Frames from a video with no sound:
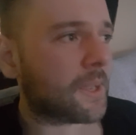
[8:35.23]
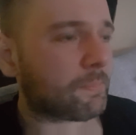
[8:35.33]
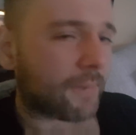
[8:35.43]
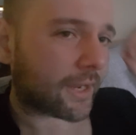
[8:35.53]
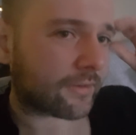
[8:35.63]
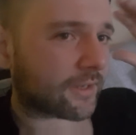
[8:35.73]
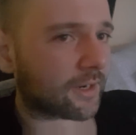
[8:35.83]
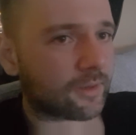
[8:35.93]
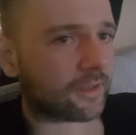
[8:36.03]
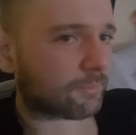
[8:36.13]
my
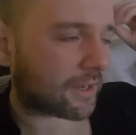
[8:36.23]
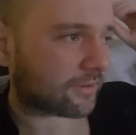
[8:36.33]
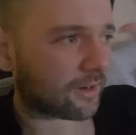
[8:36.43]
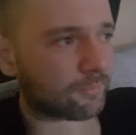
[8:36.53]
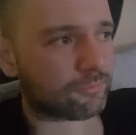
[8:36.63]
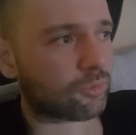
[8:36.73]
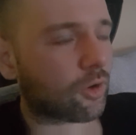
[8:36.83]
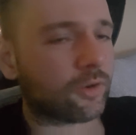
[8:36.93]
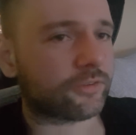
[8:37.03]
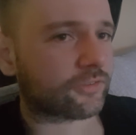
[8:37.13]
entire
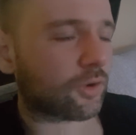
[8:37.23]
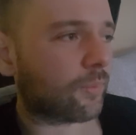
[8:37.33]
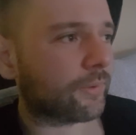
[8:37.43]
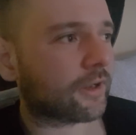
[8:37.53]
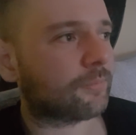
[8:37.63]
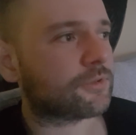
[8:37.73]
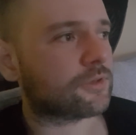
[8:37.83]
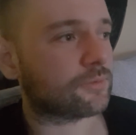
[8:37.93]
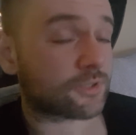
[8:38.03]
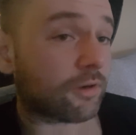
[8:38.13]
world just opened up
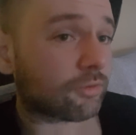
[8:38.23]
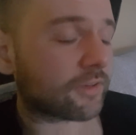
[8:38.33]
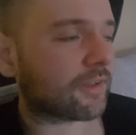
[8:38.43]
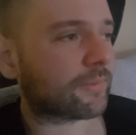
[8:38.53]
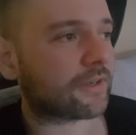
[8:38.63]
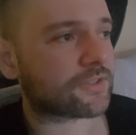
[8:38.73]
to software development.